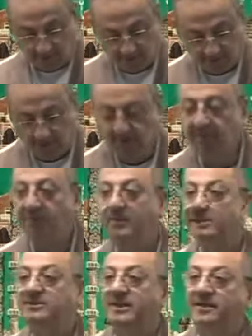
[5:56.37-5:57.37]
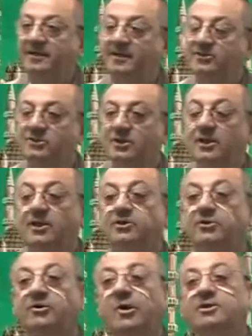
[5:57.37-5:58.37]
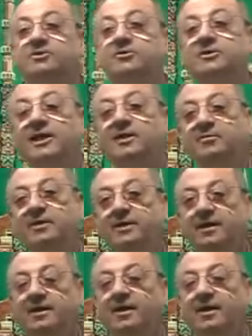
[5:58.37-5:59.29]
Number one sentence, you got to tell me